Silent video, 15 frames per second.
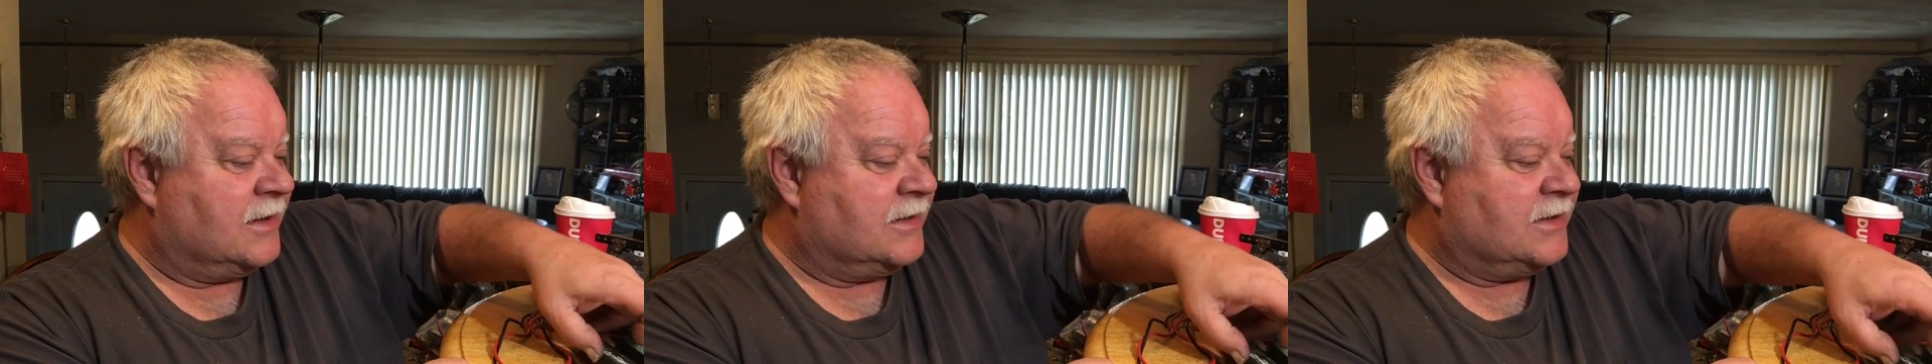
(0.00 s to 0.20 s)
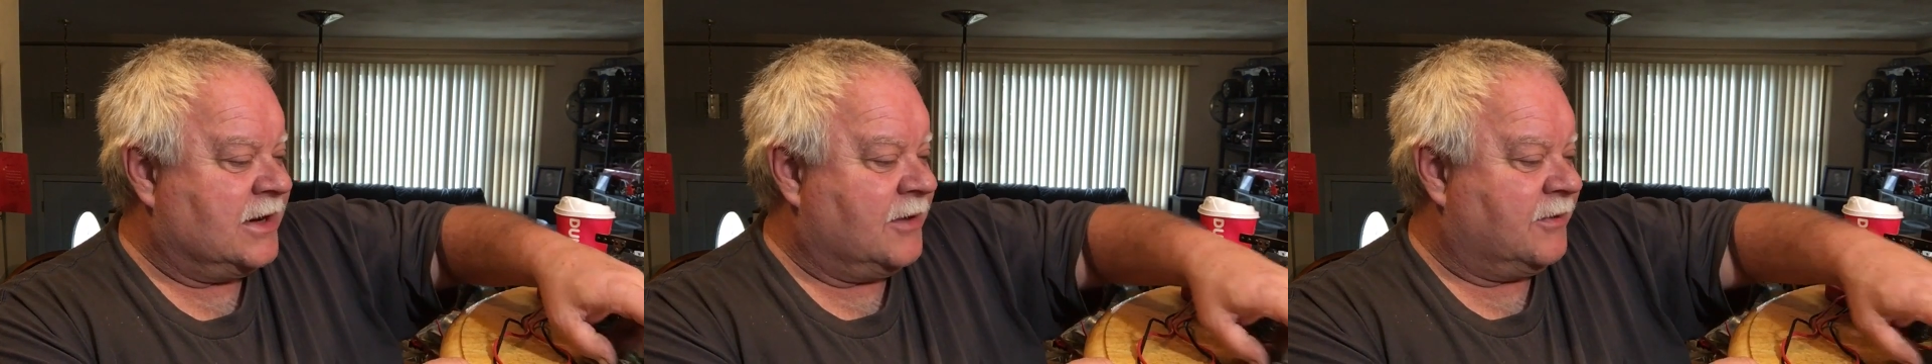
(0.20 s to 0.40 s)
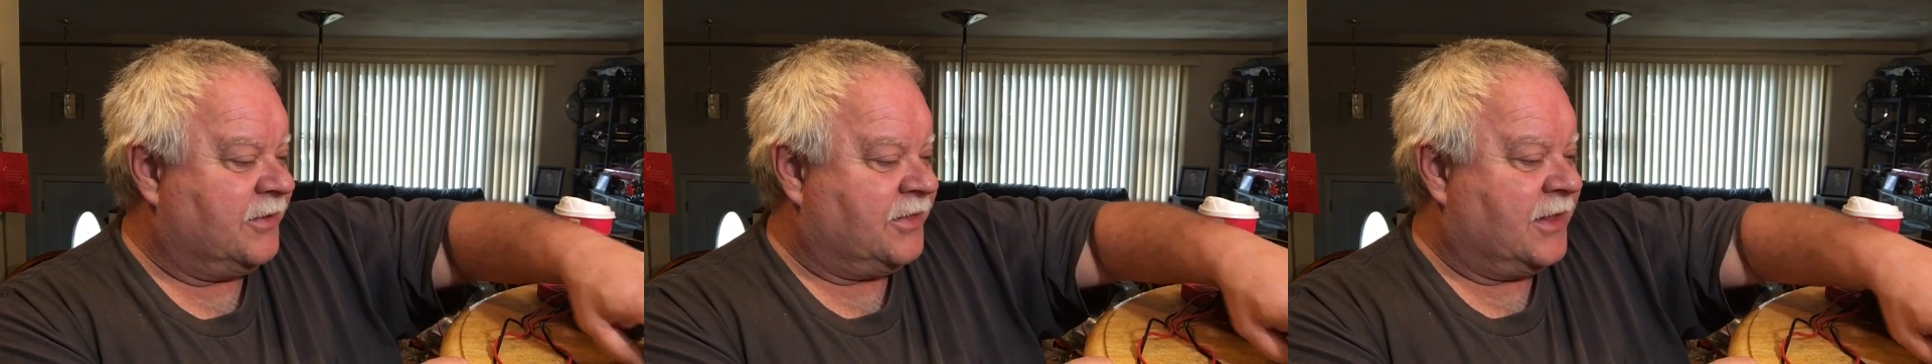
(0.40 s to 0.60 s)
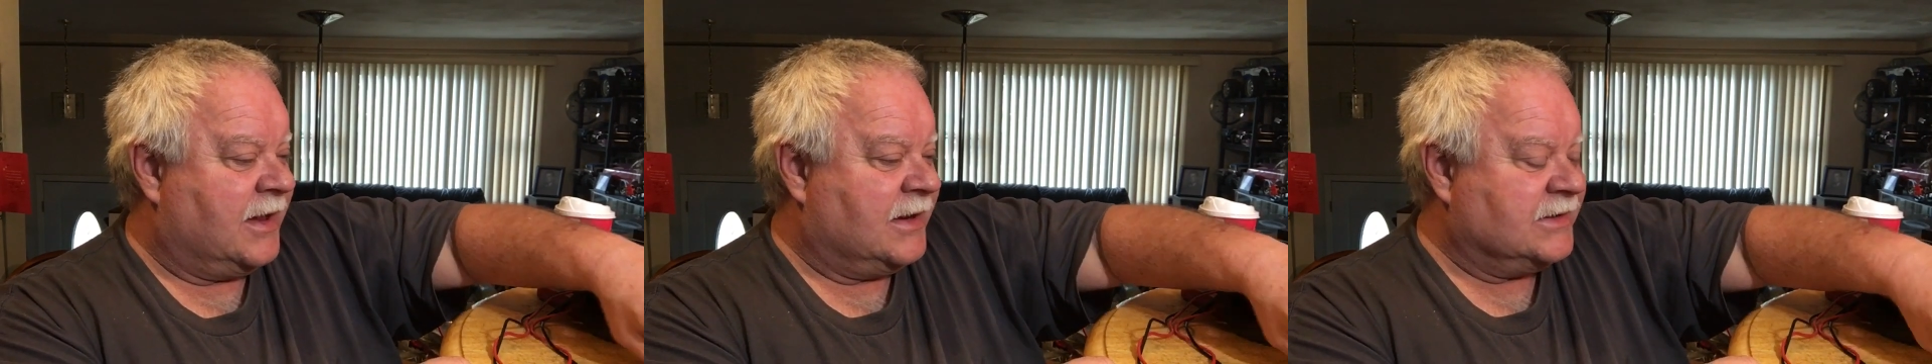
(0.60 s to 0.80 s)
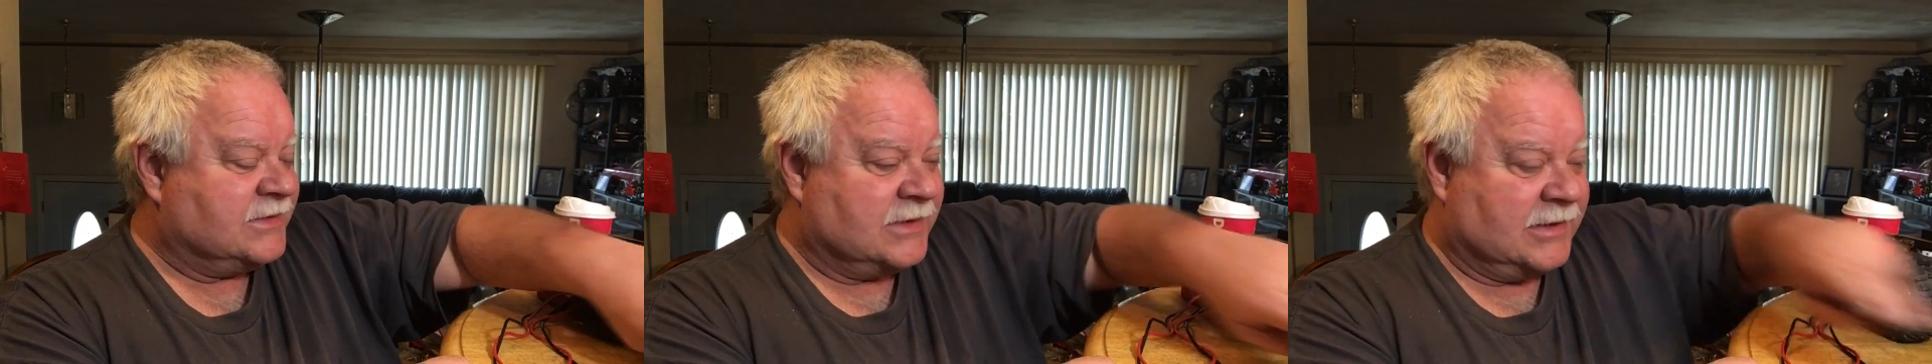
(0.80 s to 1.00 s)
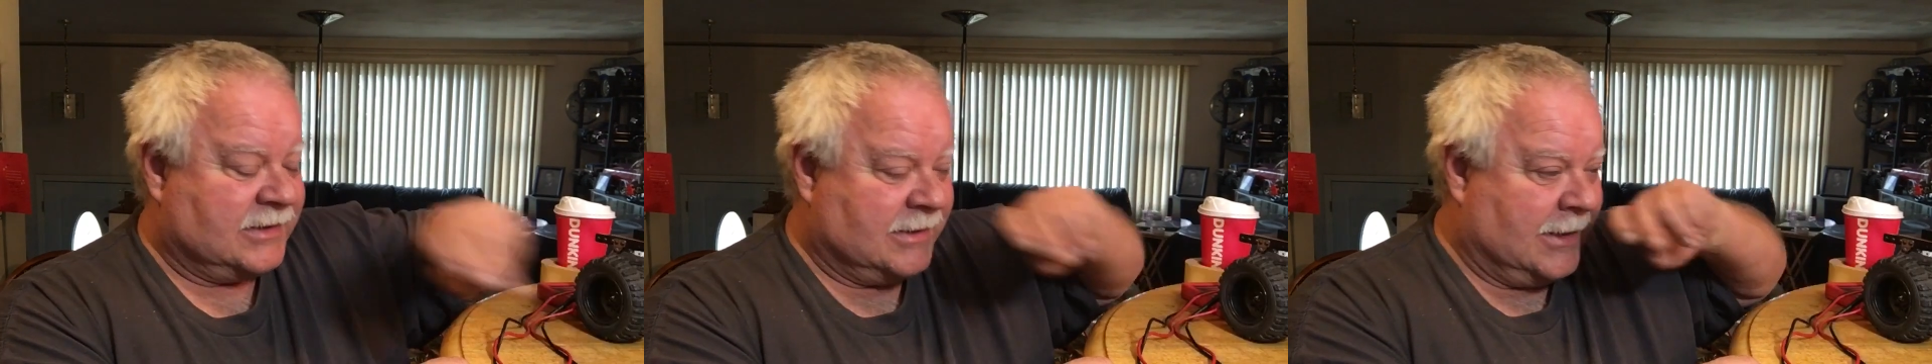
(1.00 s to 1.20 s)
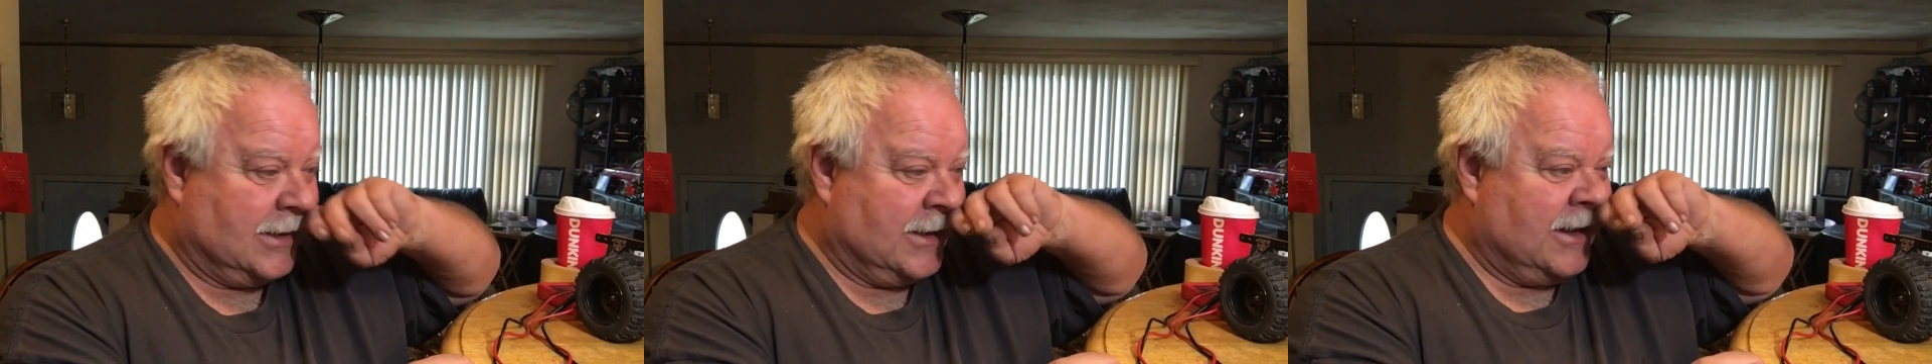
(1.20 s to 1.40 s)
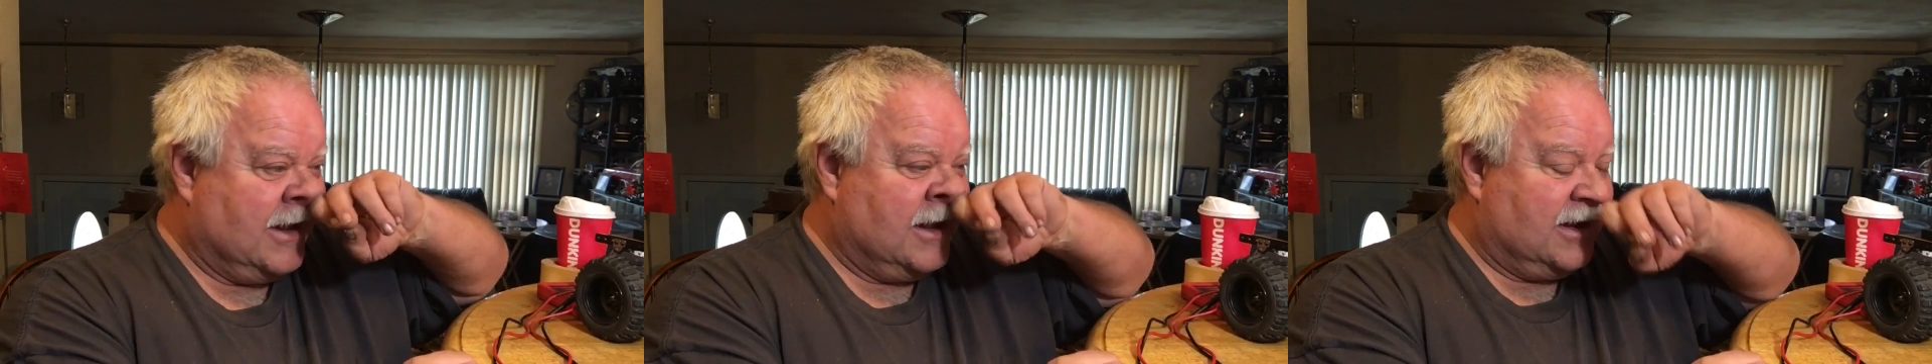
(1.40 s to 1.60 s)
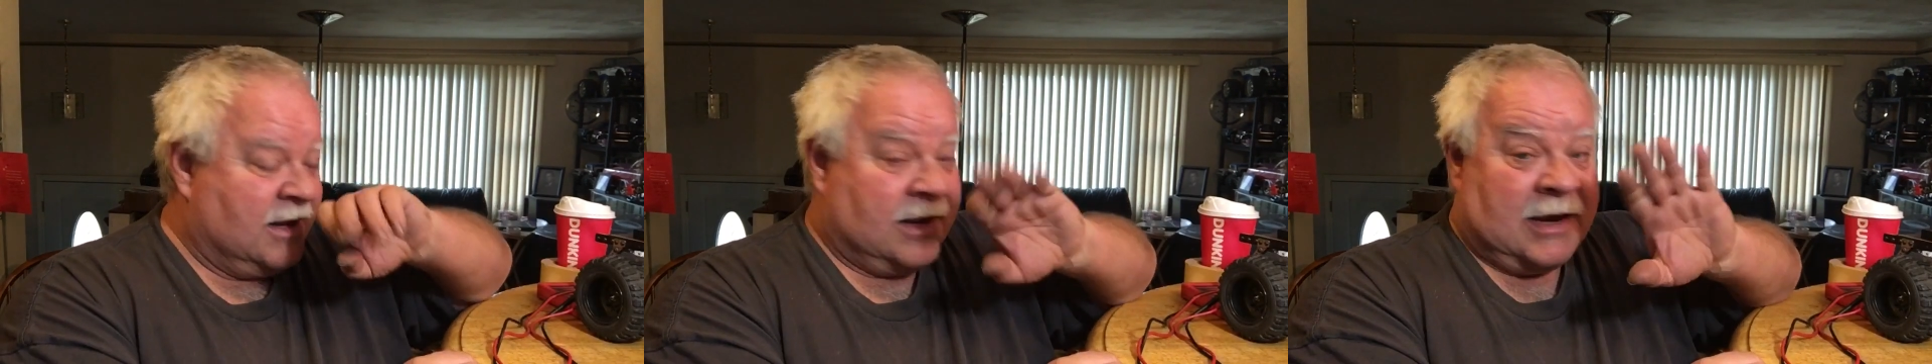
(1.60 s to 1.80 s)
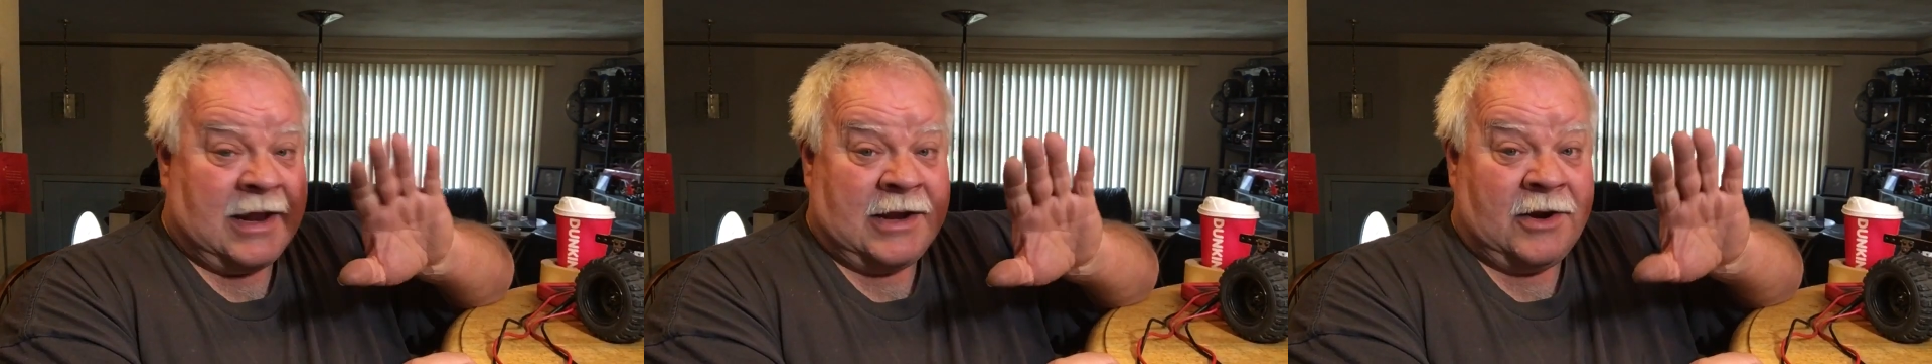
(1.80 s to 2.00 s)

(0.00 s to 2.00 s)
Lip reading: deal with things, and I